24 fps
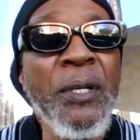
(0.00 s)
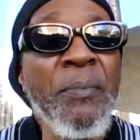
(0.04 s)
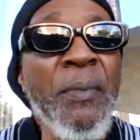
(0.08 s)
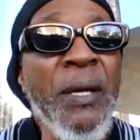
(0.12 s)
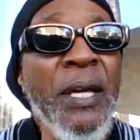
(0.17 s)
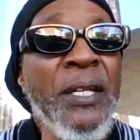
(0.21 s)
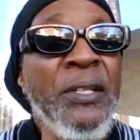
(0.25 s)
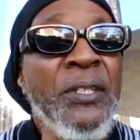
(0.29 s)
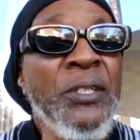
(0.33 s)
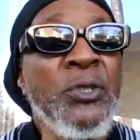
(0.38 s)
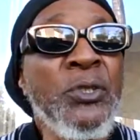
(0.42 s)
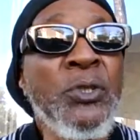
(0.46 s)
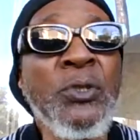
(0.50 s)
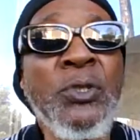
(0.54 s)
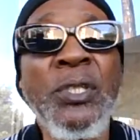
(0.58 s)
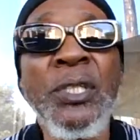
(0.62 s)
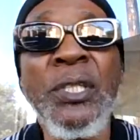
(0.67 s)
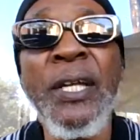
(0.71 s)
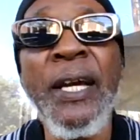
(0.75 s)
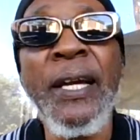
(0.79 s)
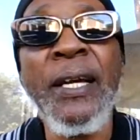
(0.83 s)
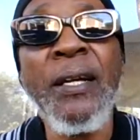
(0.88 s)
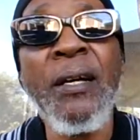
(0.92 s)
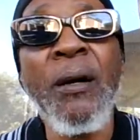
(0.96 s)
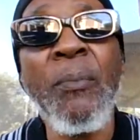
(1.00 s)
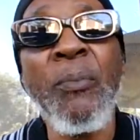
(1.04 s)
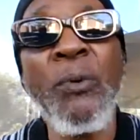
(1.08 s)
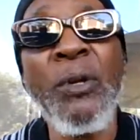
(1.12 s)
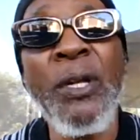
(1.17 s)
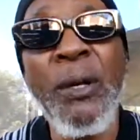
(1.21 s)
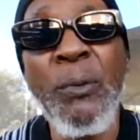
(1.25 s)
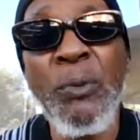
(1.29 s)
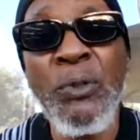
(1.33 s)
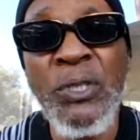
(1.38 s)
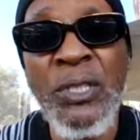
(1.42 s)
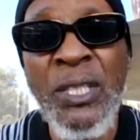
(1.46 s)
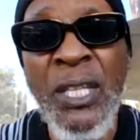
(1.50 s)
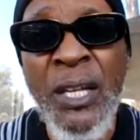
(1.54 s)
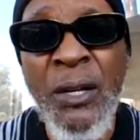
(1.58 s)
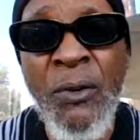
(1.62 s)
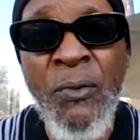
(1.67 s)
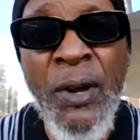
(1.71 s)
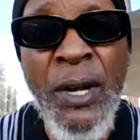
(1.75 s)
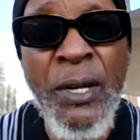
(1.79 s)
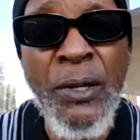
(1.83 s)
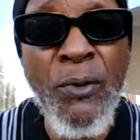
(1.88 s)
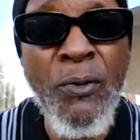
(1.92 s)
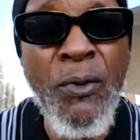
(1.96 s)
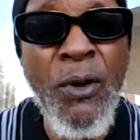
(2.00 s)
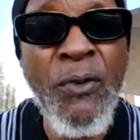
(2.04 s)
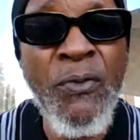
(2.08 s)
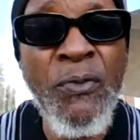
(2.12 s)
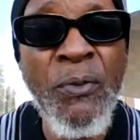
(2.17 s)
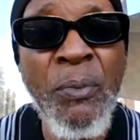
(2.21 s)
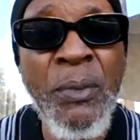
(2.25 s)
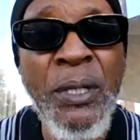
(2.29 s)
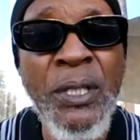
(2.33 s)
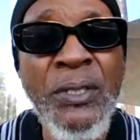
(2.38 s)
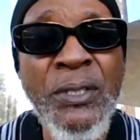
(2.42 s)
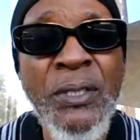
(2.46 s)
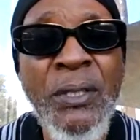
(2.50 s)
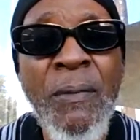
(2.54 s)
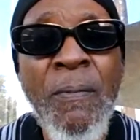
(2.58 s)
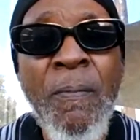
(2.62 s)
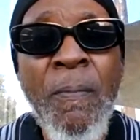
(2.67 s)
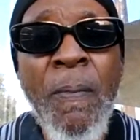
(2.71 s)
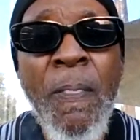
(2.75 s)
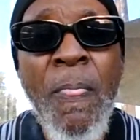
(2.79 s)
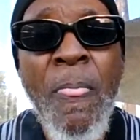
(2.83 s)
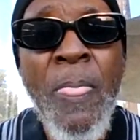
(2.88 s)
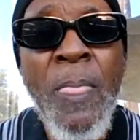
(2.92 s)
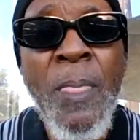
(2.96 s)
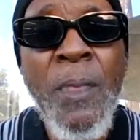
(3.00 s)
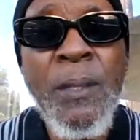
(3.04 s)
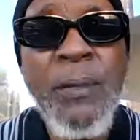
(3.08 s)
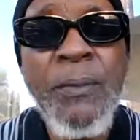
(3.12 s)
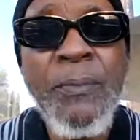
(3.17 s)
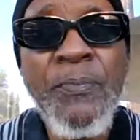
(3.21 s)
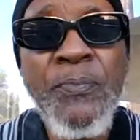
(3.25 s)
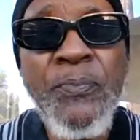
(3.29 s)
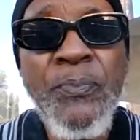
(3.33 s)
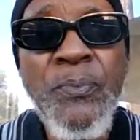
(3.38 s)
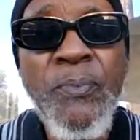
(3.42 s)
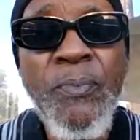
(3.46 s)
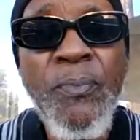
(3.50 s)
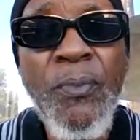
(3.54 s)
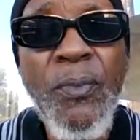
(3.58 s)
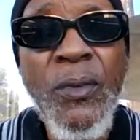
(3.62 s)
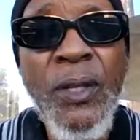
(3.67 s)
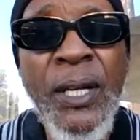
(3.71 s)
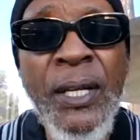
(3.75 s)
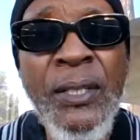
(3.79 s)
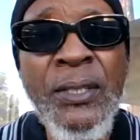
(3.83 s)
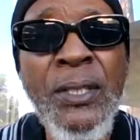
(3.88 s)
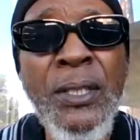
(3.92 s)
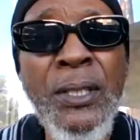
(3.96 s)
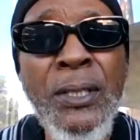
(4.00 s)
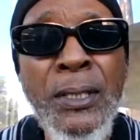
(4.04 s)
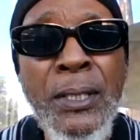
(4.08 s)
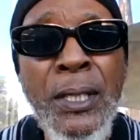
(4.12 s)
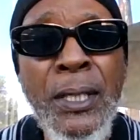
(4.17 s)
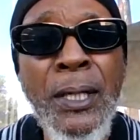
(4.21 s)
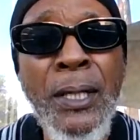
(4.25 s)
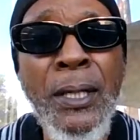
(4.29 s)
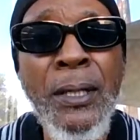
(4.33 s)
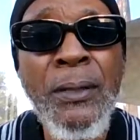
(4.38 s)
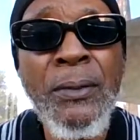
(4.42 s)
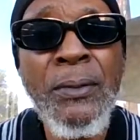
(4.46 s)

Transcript: man, did you see that couple that was standing right across from us?" I said, "Yeah."